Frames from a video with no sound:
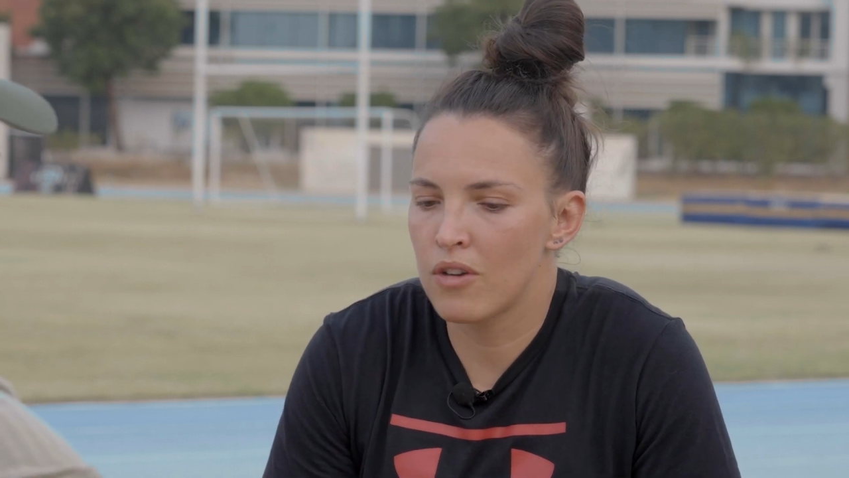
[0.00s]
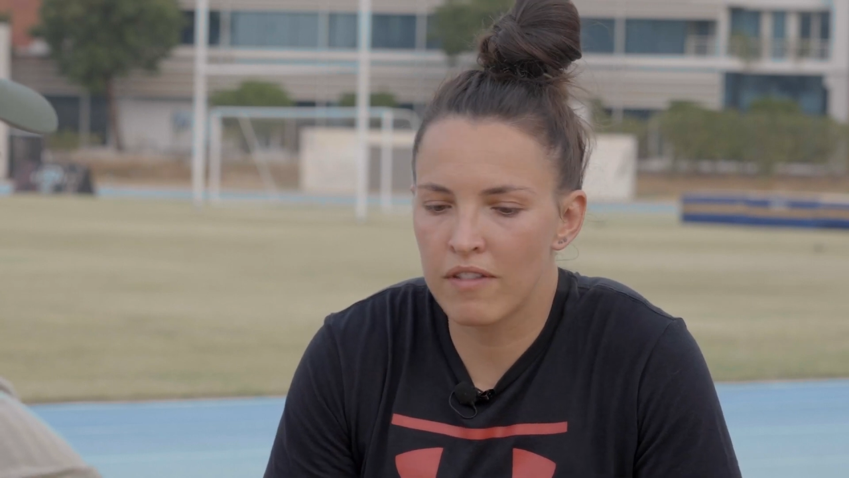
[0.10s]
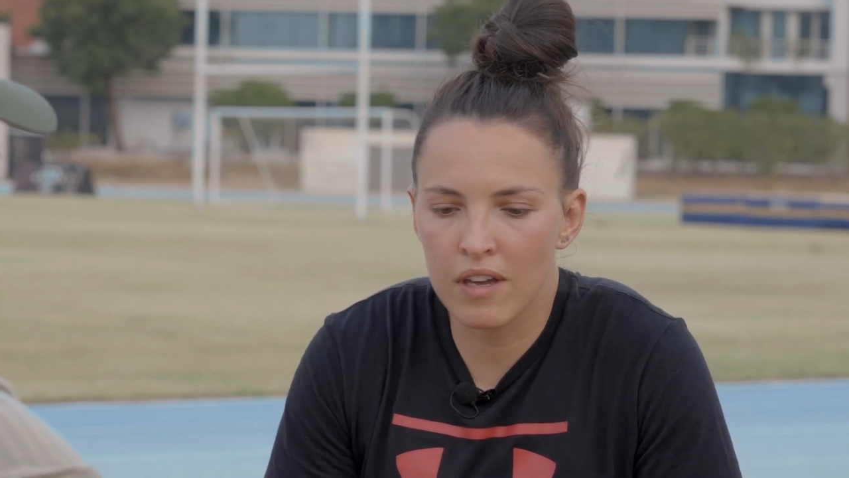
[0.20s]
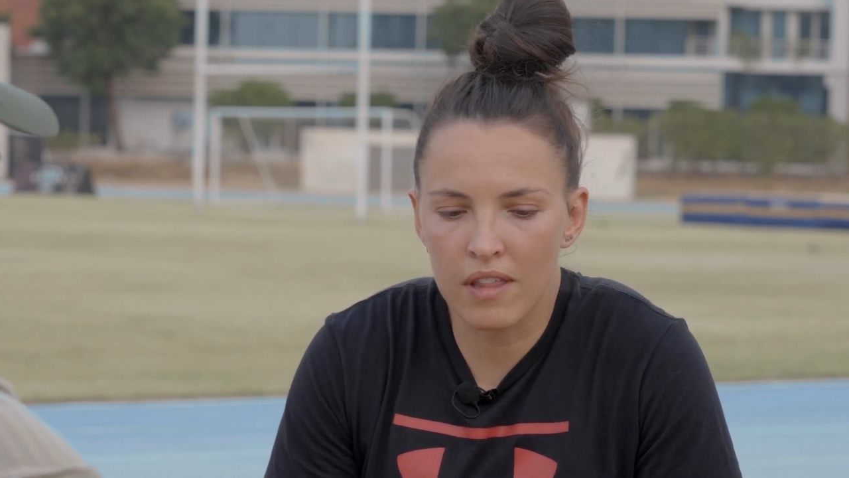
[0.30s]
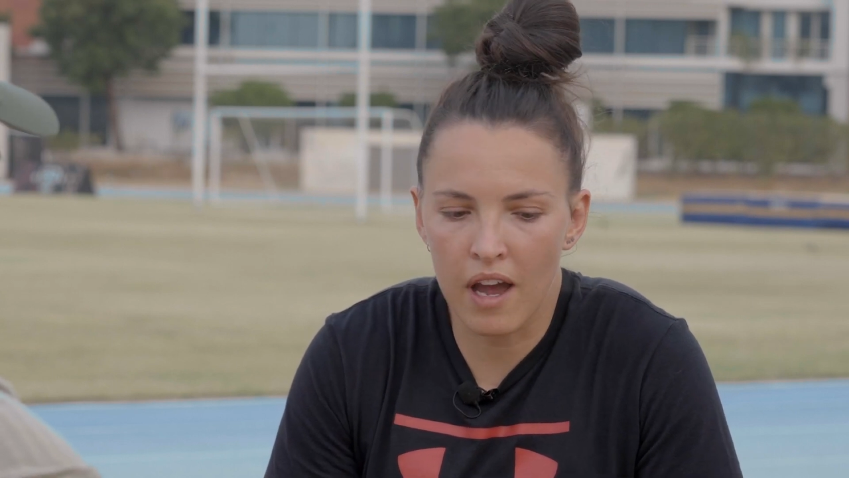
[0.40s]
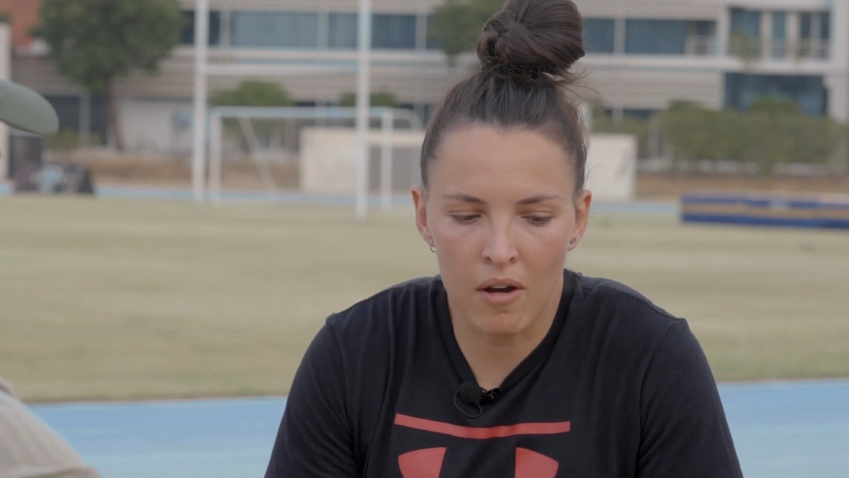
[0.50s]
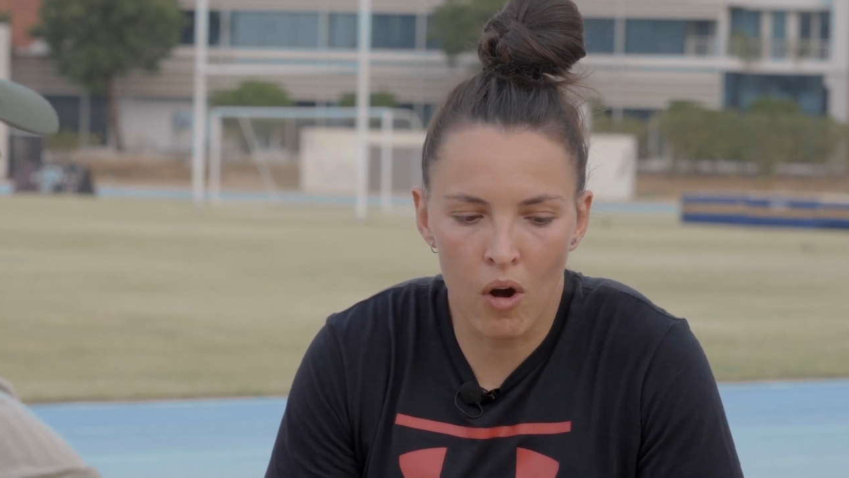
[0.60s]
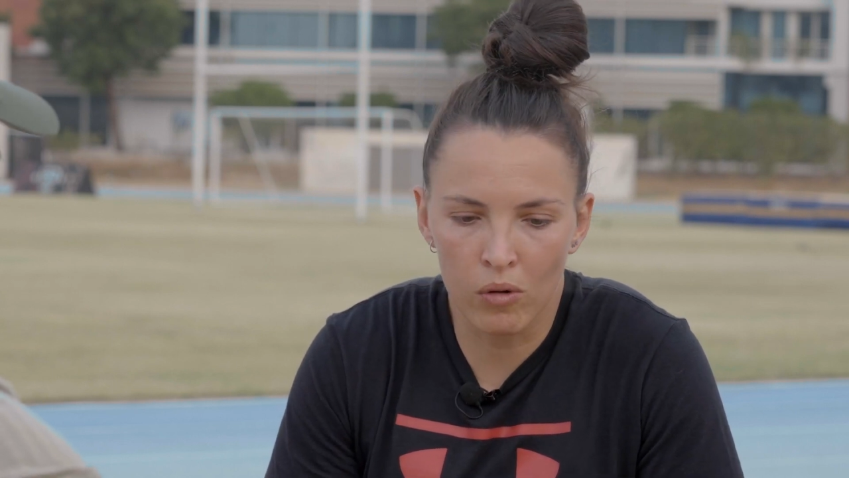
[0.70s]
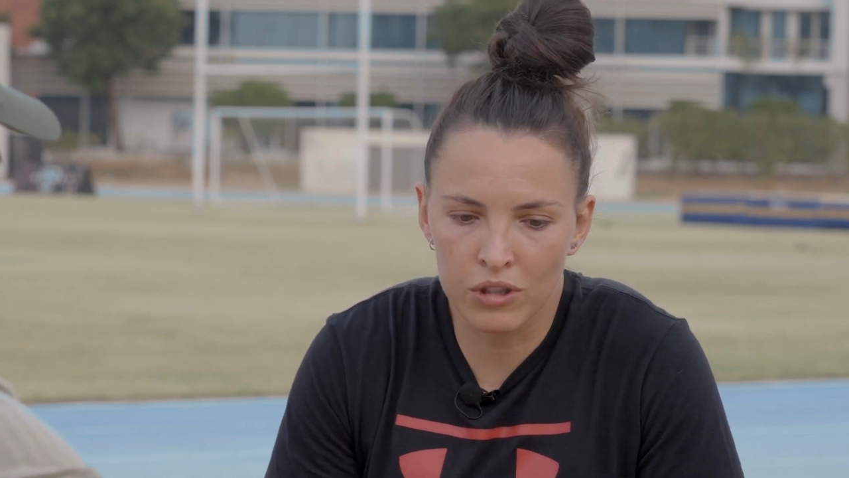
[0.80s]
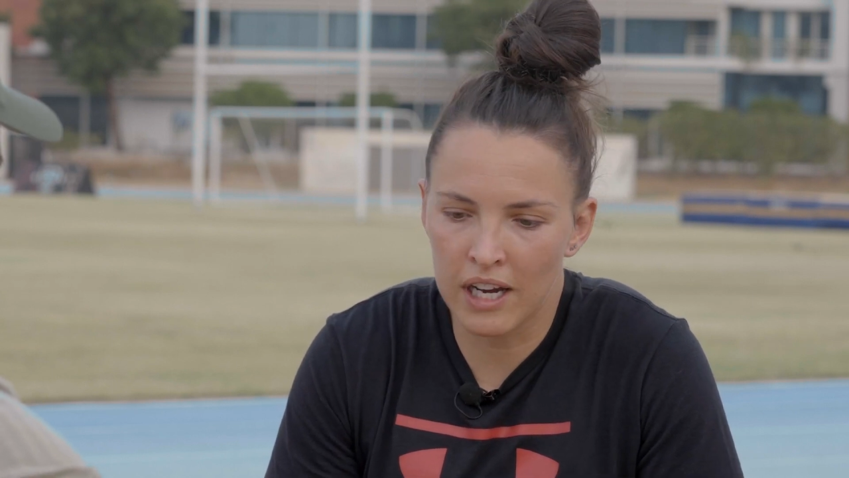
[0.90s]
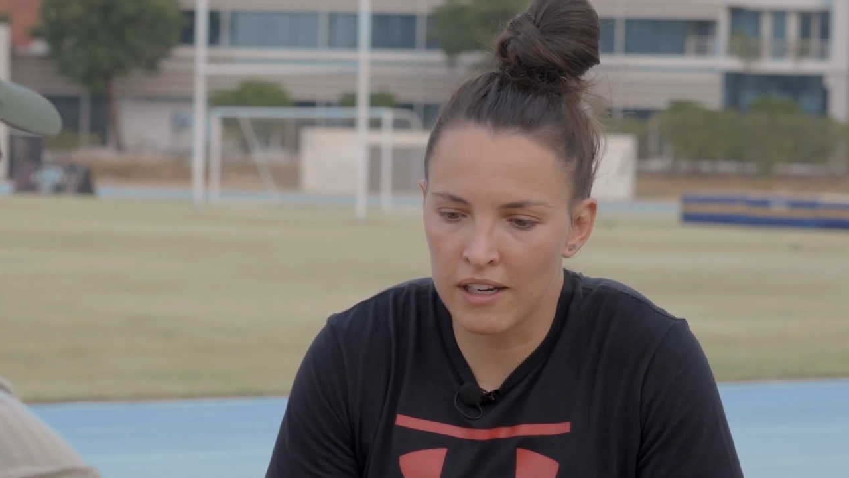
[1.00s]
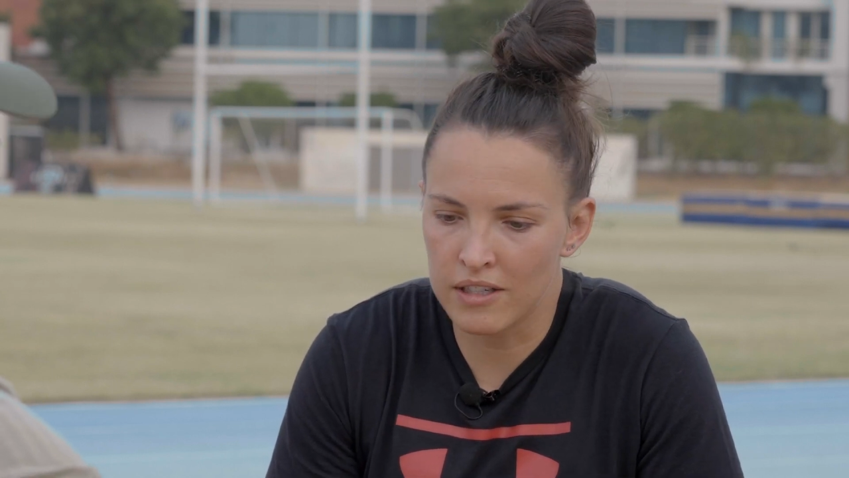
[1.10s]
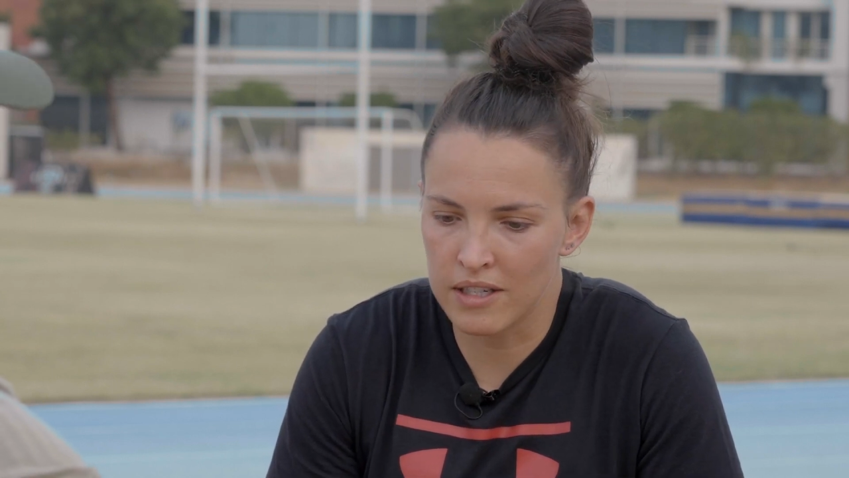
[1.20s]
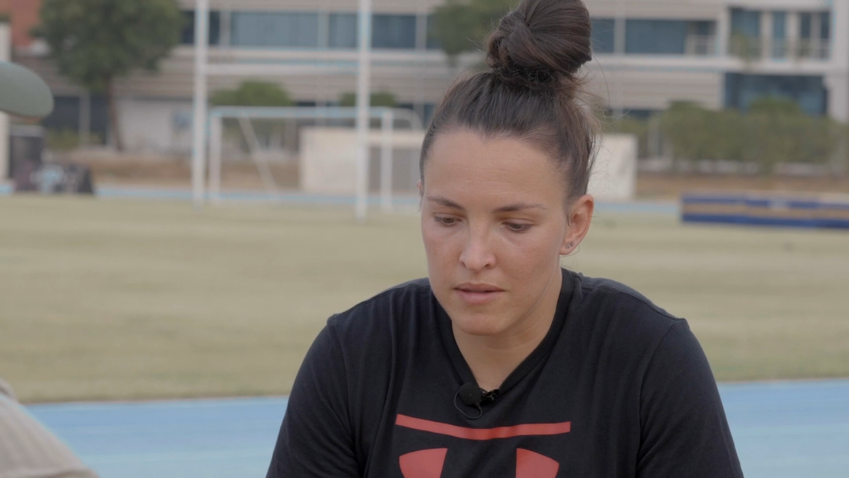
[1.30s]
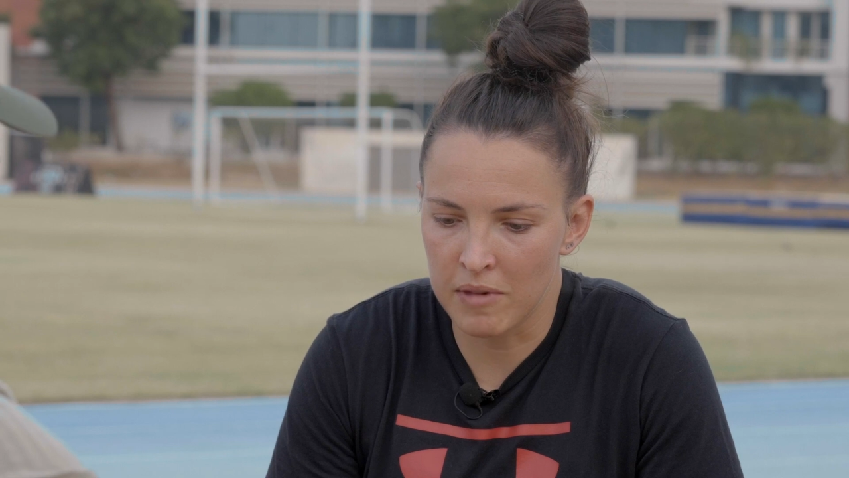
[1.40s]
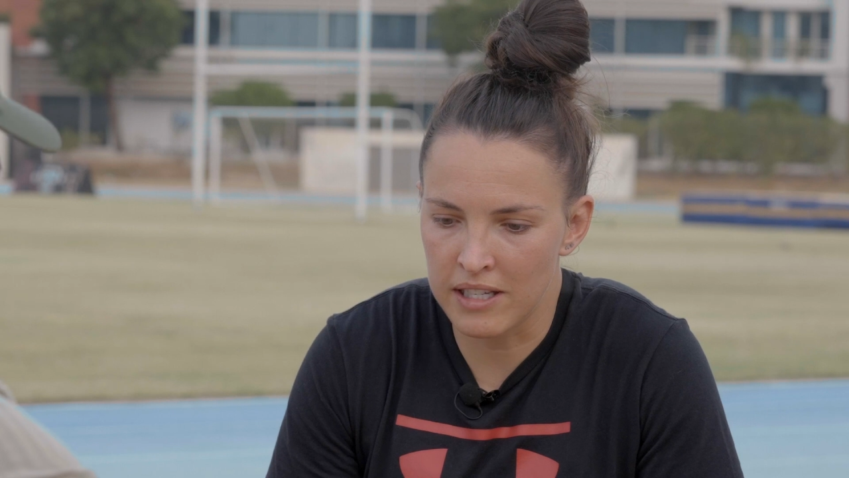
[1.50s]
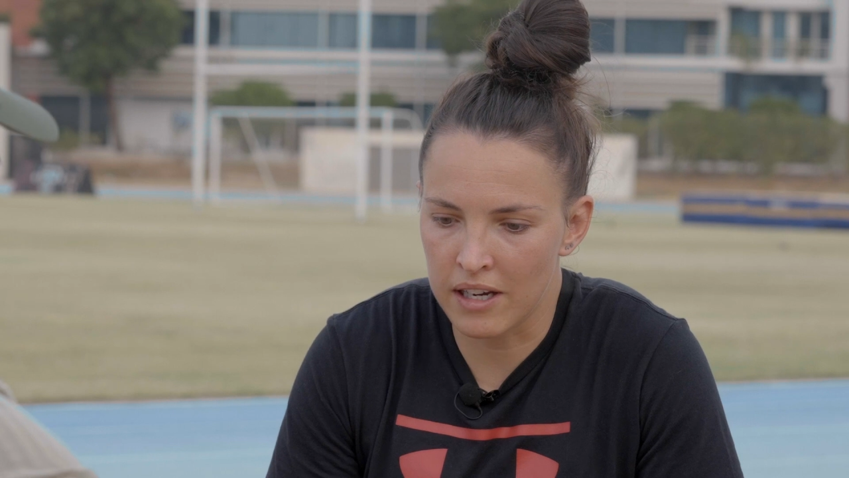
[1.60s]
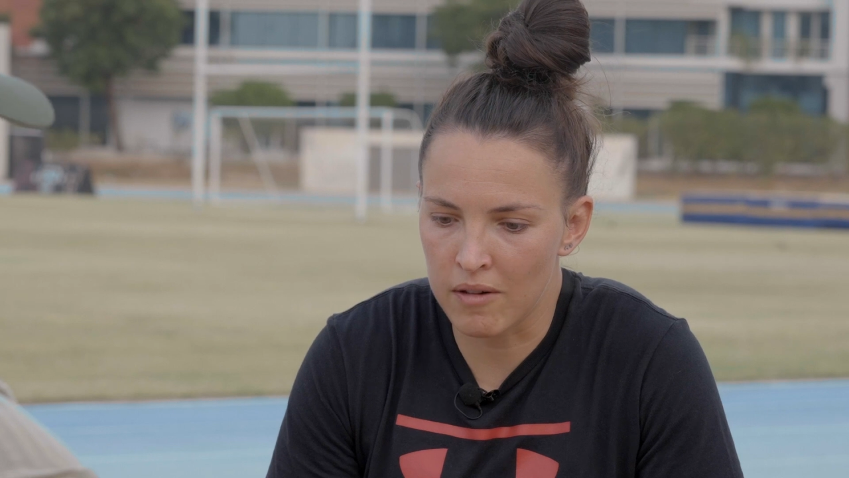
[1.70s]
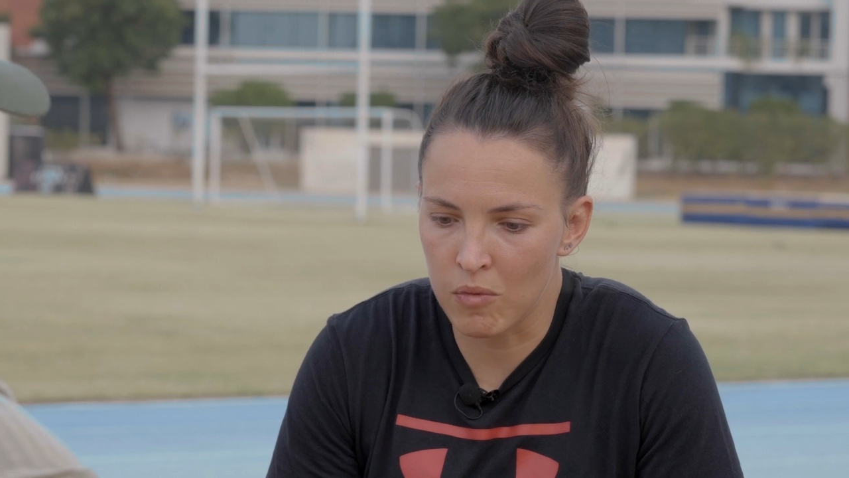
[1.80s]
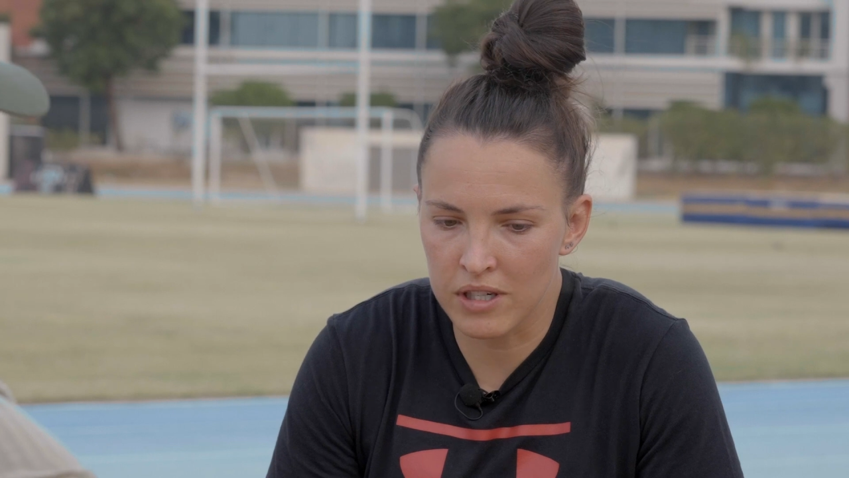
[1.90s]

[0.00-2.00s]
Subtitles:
So I think that whole challenge is amazing.